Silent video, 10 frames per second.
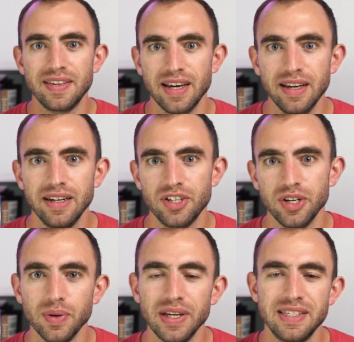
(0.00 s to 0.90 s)
the second
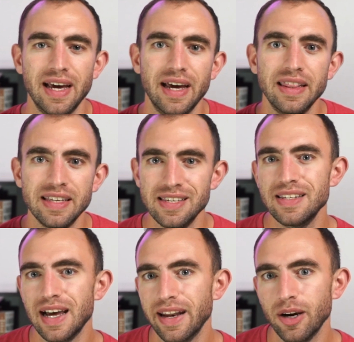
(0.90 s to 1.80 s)
issue is that this is
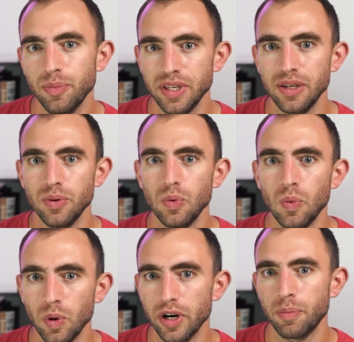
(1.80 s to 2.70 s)
not helping you
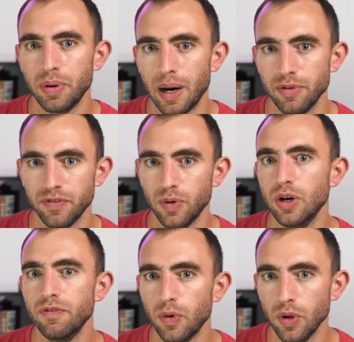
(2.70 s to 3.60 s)
work proper form
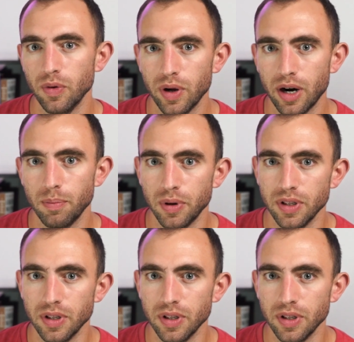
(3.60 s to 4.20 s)
for the one arm pull